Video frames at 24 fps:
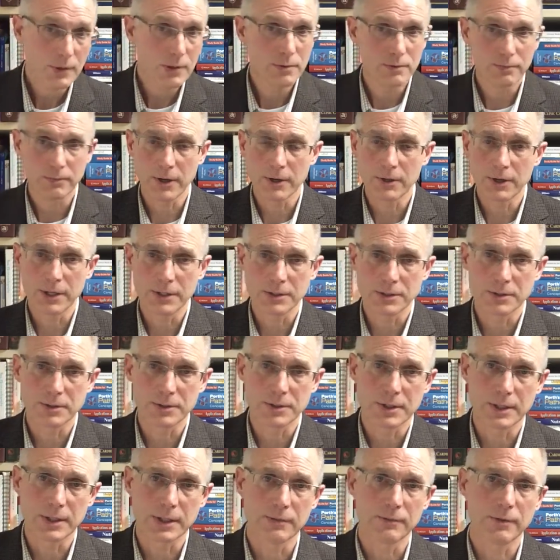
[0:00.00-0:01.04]
Very
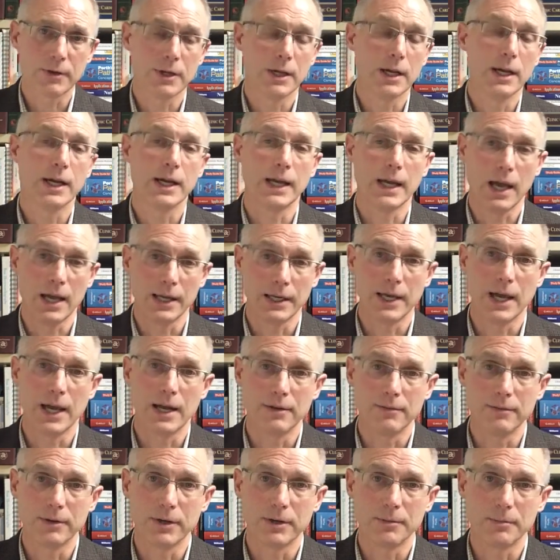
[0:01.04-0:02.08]
interesting, again,
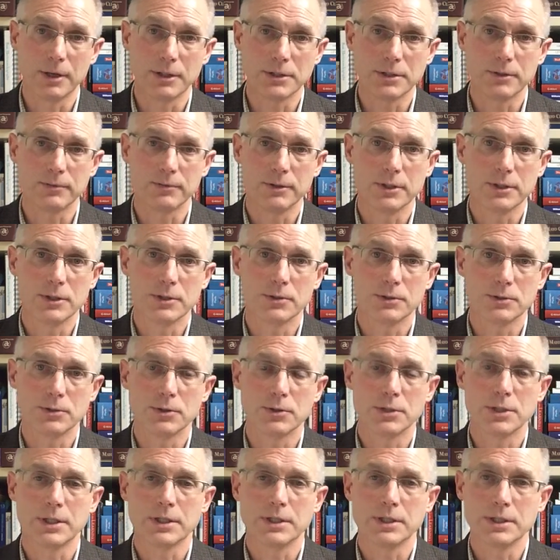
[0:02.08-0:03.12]
very much of a social
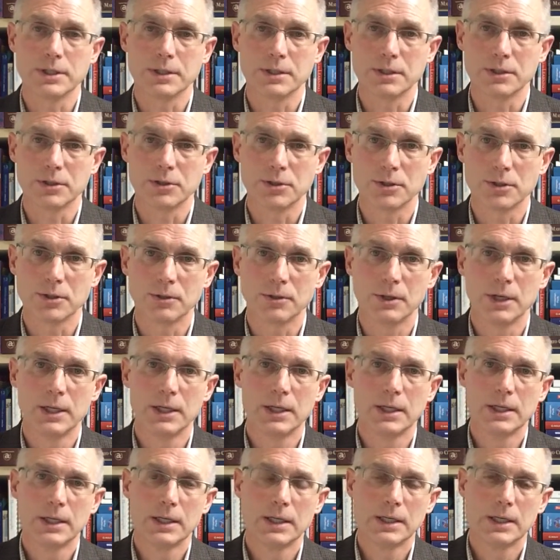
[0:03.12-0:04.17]
justice issue
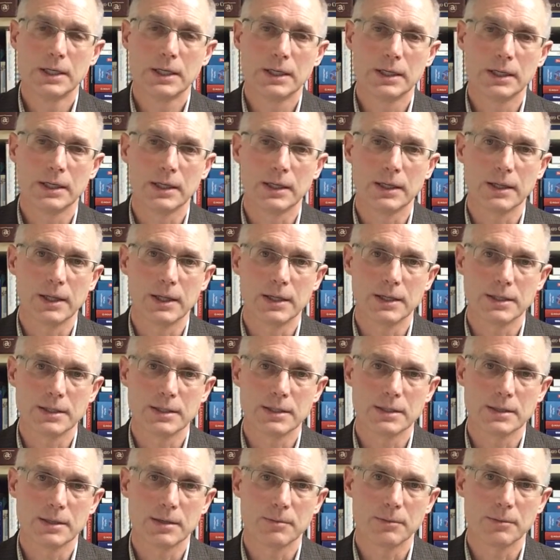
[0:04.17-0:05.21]
that is
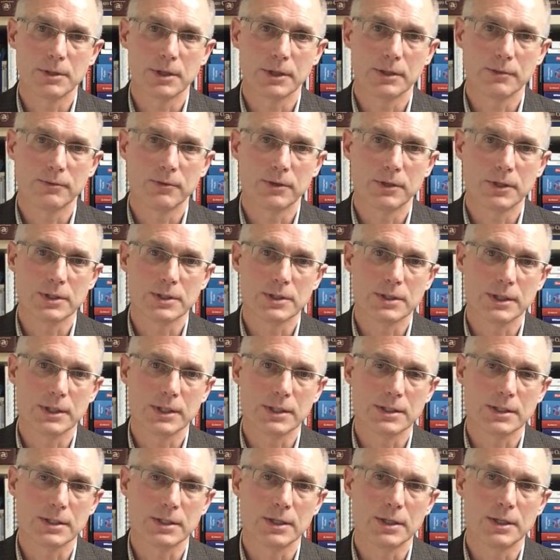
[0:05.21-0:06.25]
something for us to
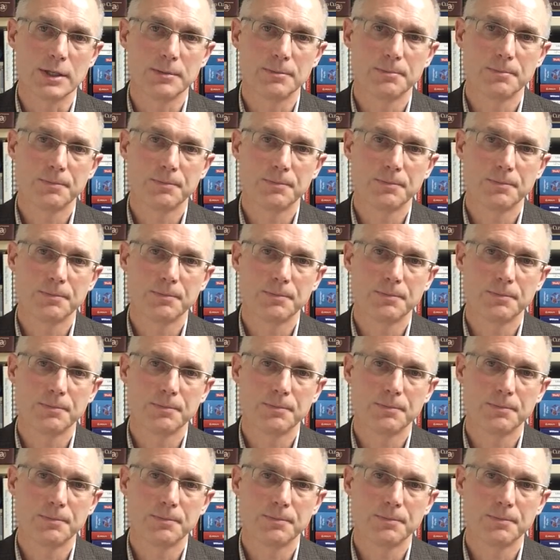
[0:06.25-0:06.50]
consider.